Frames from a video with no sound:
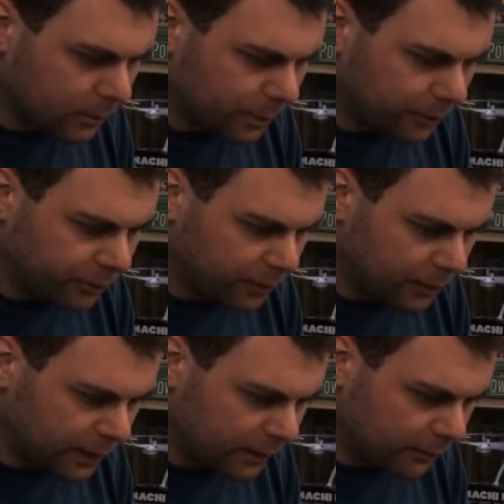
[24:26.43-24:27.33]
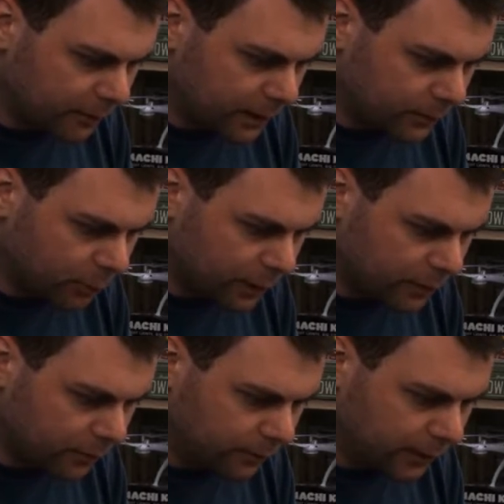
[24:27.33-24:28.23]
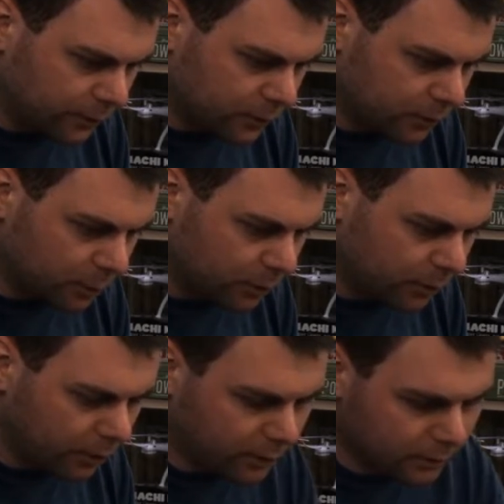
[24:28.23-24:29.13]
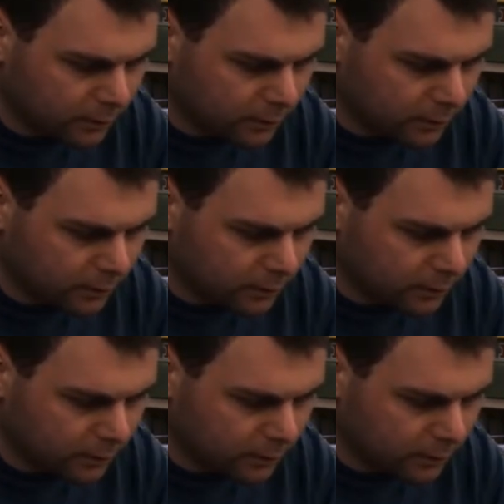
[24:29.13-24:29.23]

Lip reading: So make sure there's enough grease for it to feel smooth.